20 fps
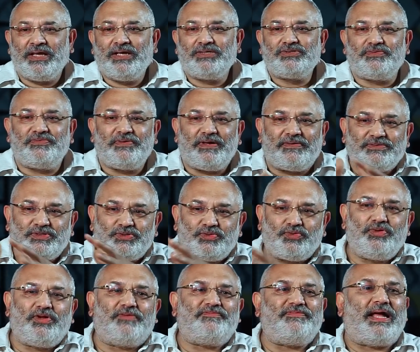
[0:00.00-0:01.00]
So we have School
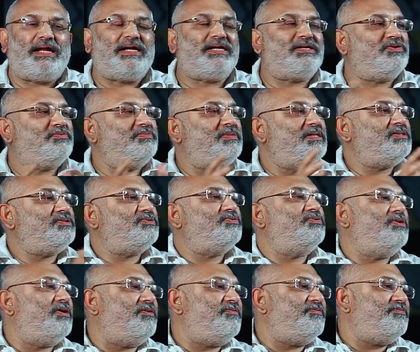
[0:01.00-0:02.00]
of Anatomy, School
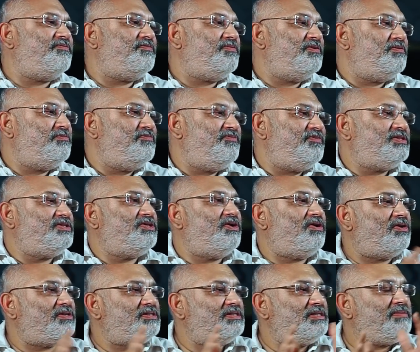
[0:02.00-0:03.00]
of
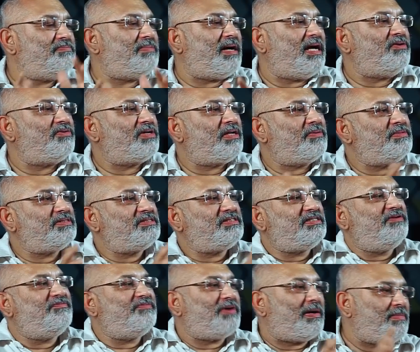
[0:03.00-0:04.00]
Physiology, Biochemistry,
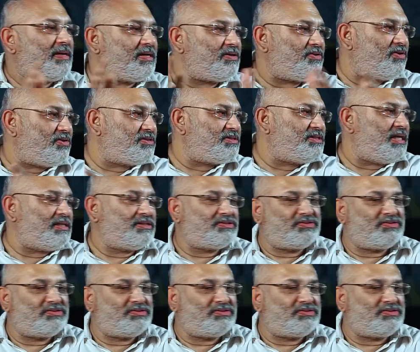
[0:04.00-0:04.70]
Pharmacology and so